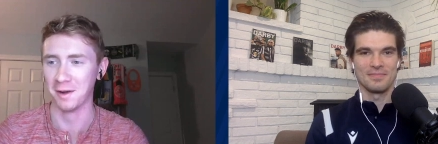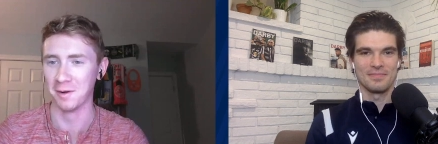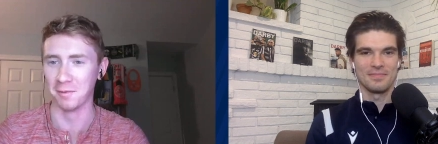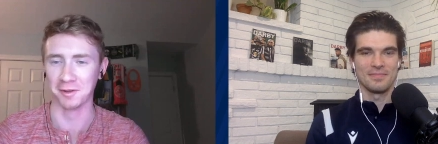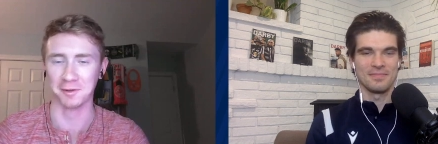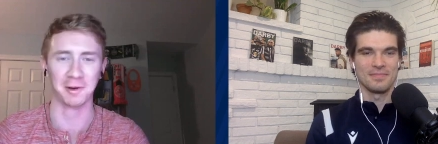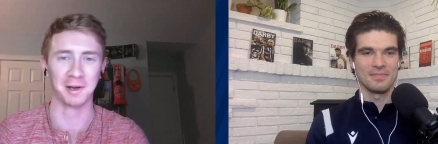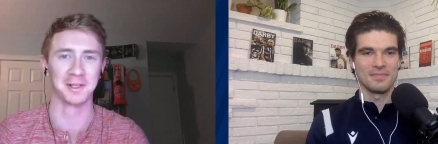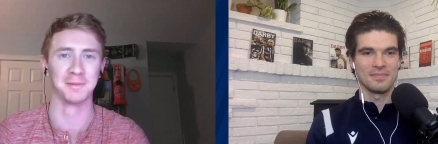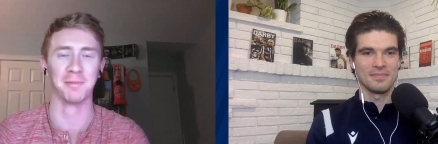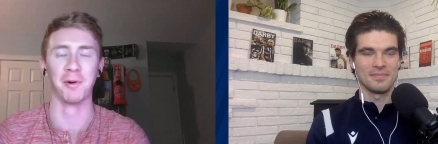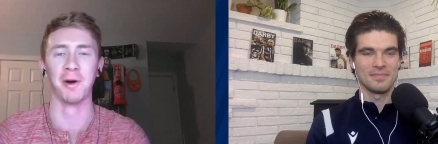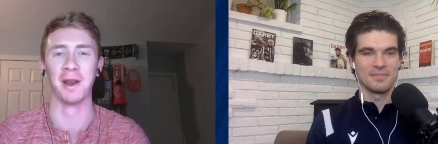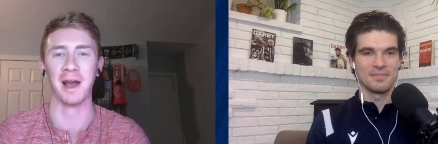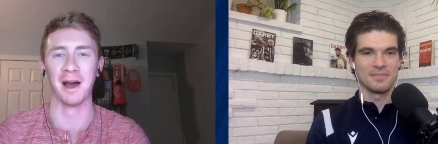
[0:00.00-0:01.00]
Speaker 1: was quick to
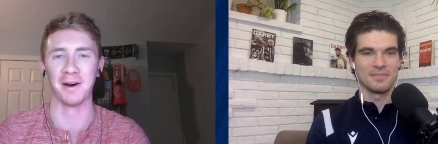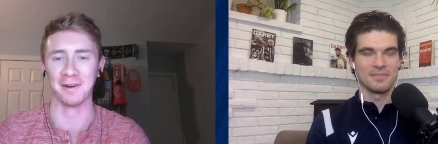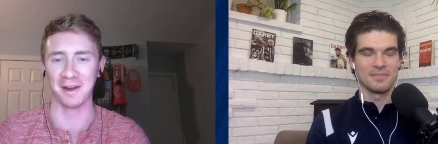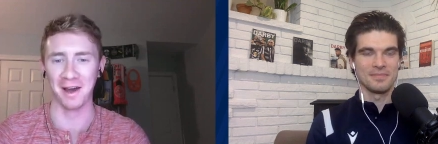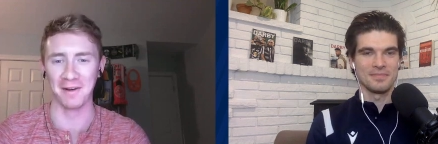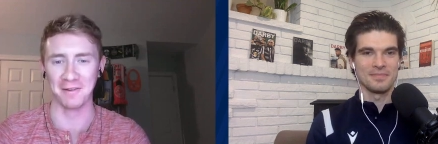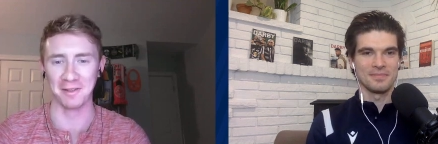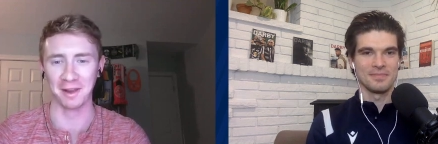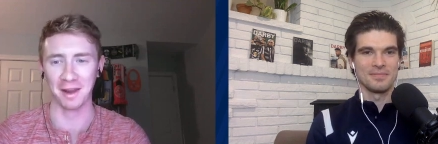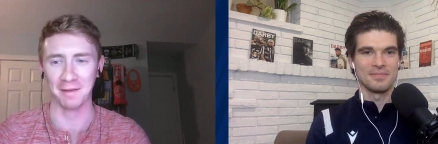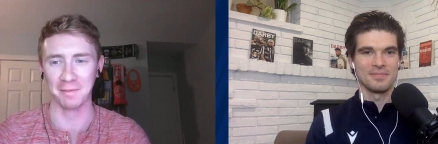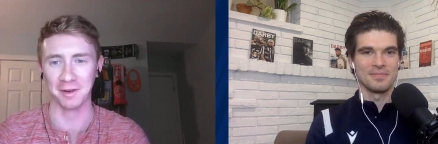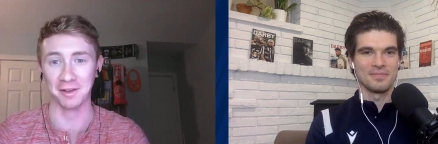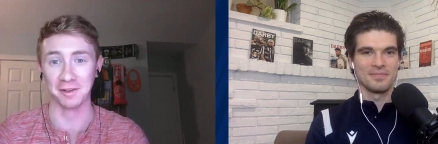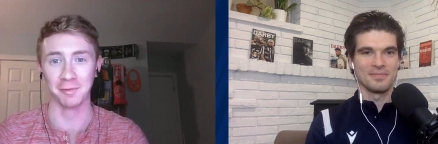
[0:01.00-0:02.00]
point out after the game
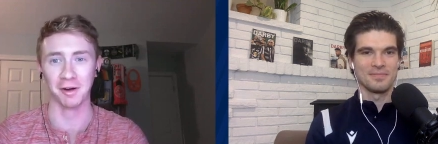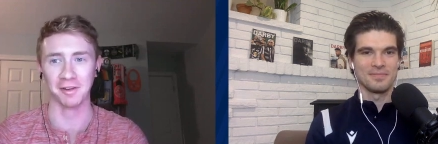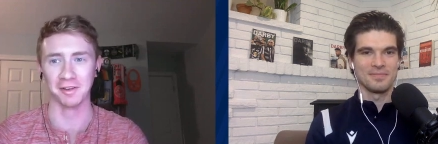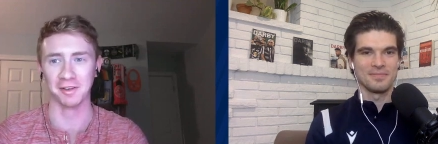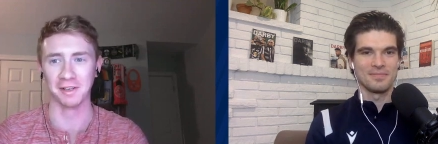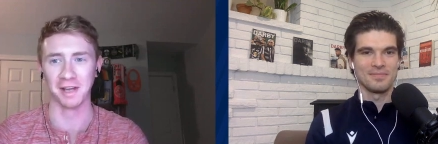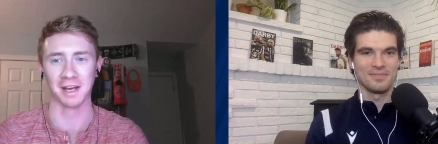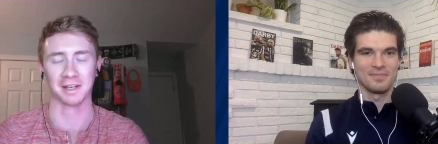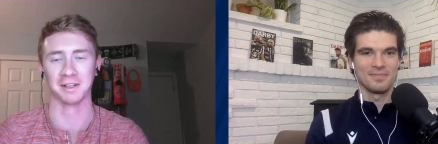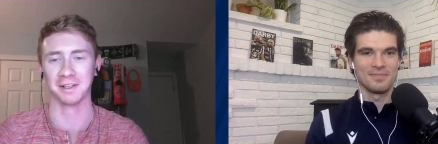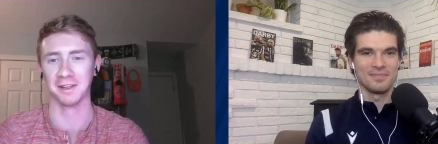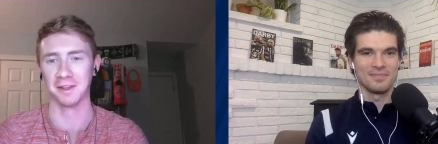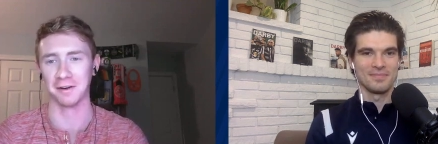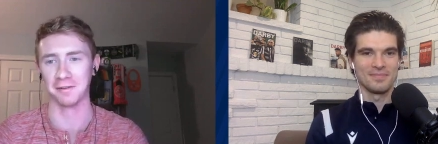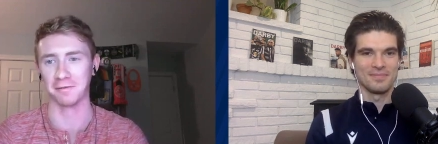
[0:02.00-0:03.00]
that this wasn't
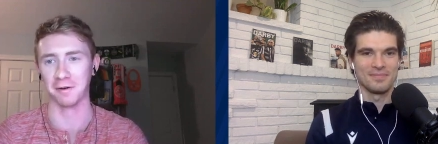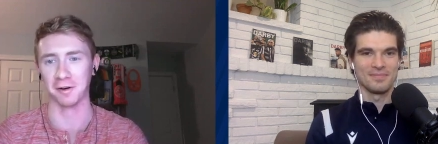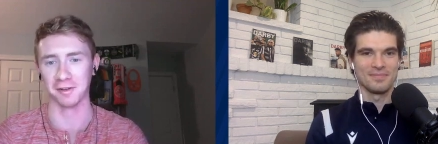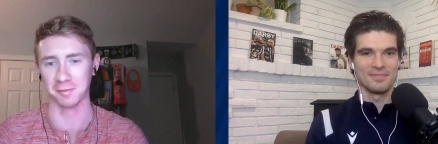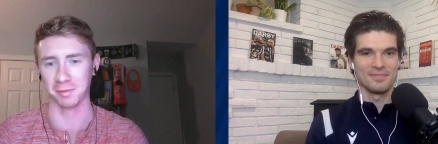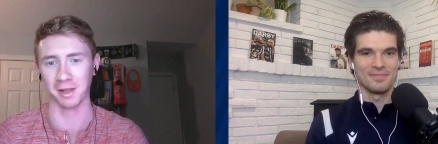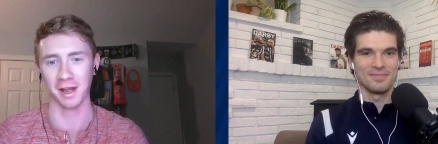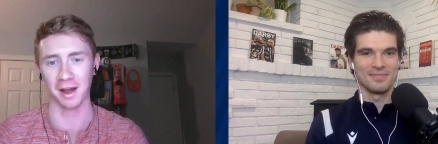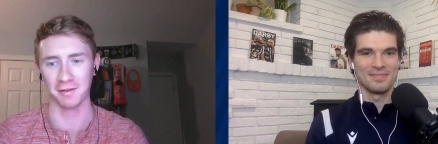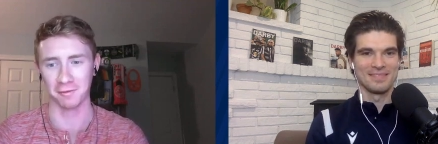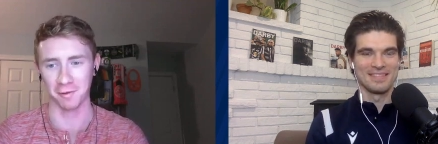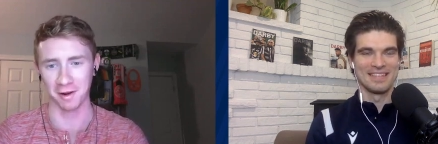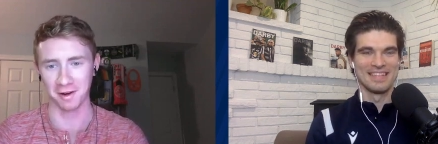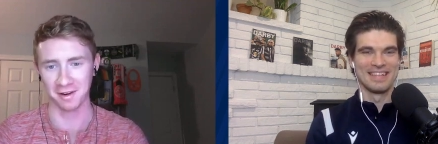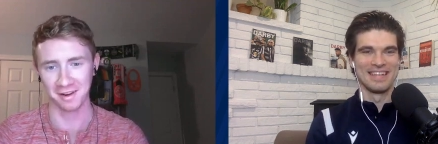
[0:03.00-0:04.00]
technically their first playoff
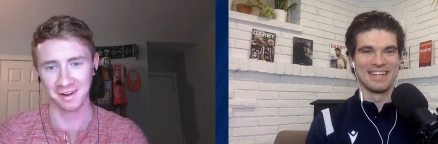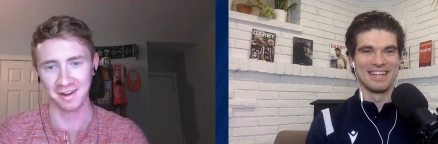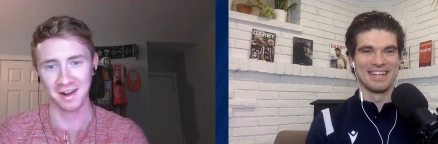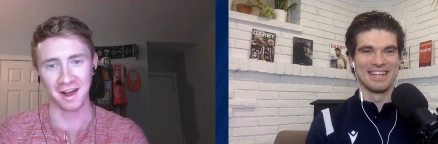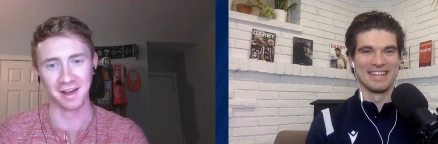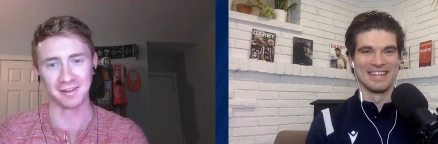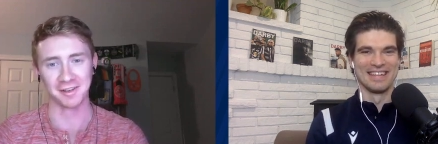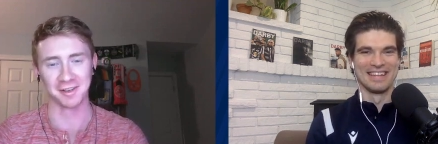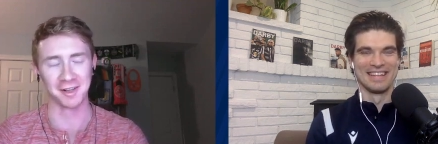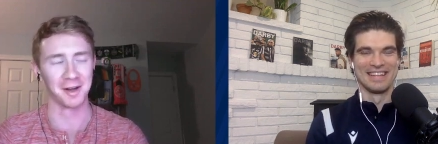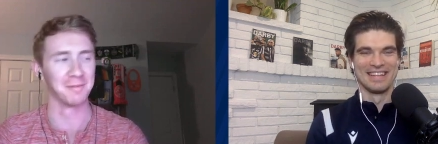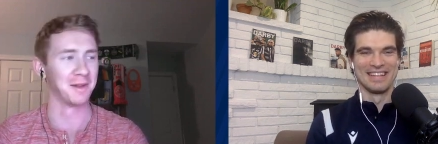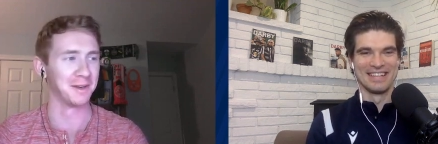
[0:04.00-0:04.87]
win as a club. They